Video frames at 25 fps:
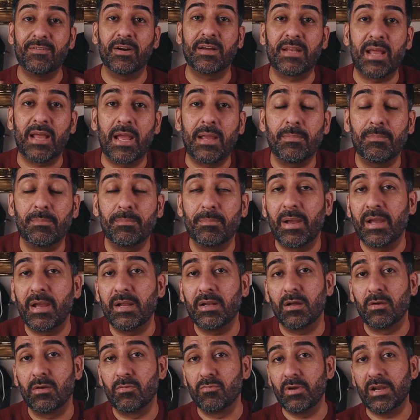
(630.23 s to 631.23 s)
Levi Day
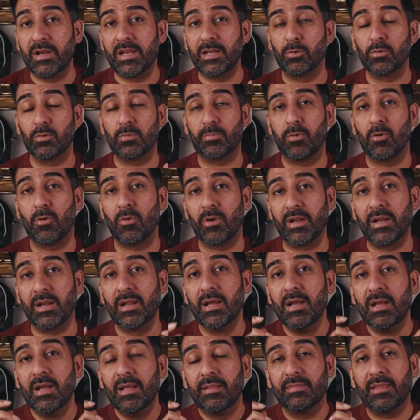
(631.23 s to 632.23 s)
made a really good
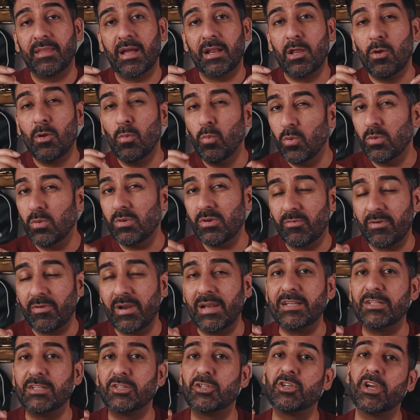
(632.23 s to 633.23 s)
point that he wouldn't
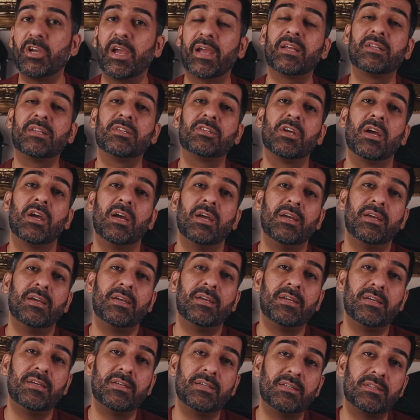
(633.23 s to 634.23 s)
really change
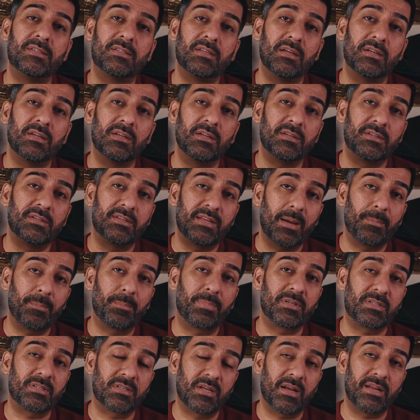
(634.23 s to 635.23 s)
his
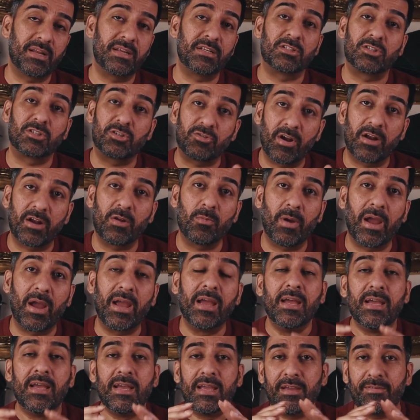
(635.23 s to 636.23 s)
damper settings straight
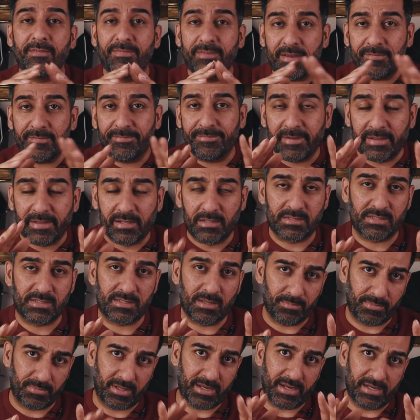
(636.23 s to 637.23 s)
away. If he feels
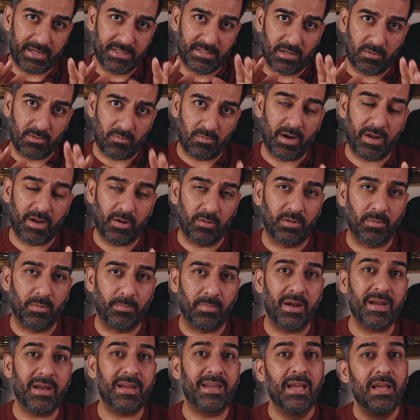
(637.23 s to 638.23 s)
something isn't right on the
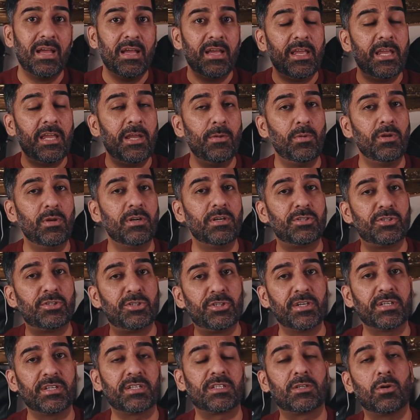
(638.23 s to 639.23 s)
bike, he will
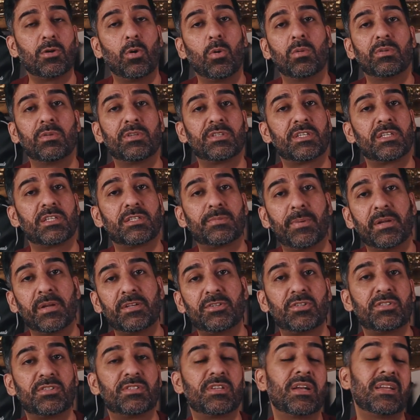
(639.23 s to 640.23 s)
adjust all the
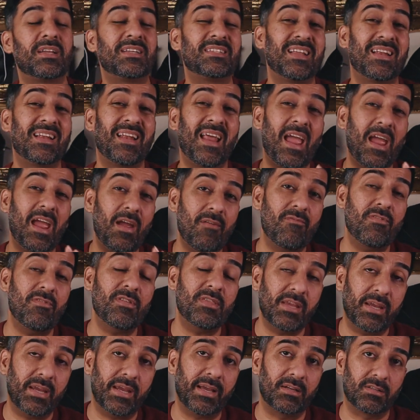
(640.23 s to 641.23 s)
suspension settings and
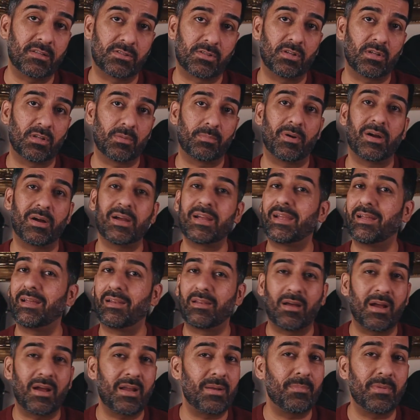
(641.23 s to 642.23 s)
everything else on the bike,
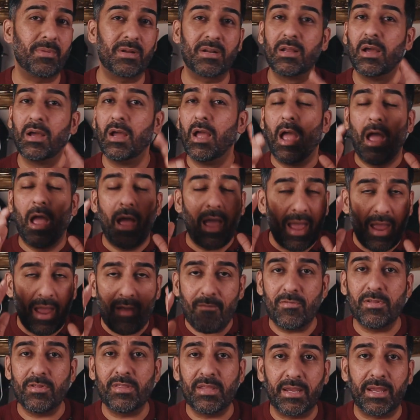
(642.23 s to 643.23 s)
alignment,
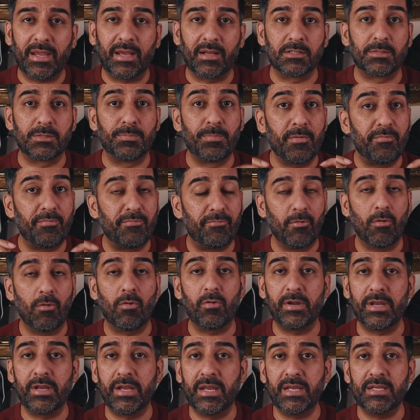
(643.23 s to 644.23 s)
everything else,
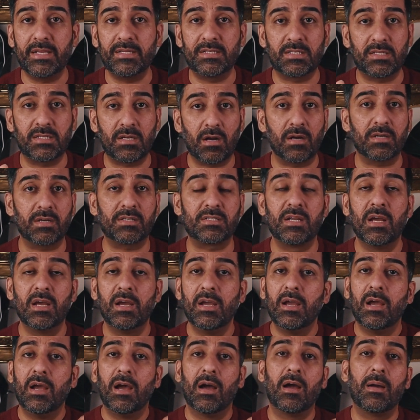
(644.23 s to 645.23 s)
before he starts
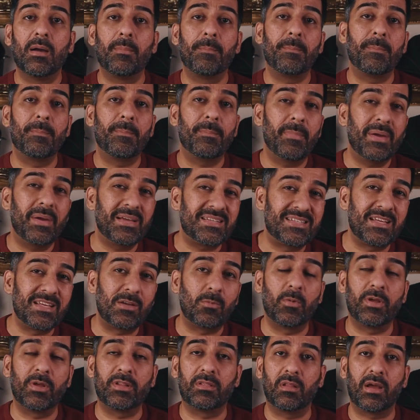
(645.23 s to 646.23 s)

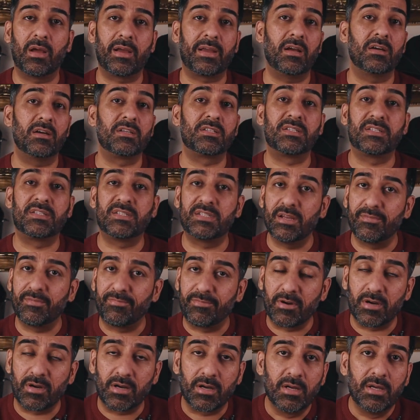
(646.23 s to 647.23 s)
messing with like a
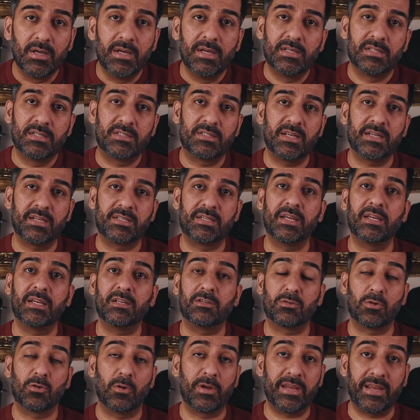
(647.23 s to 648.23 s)
stiffer
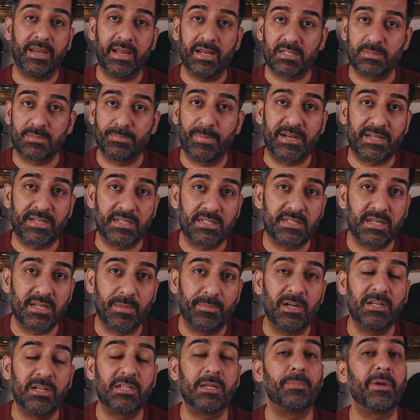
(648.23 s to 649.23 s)
setting so he gets better
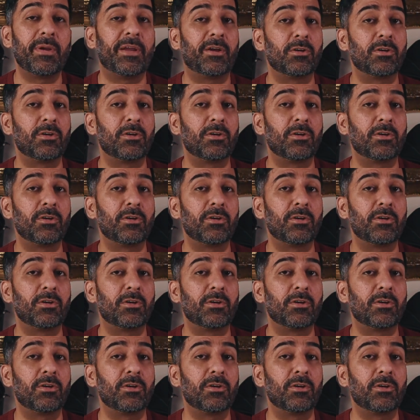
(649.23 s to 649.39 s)
stability.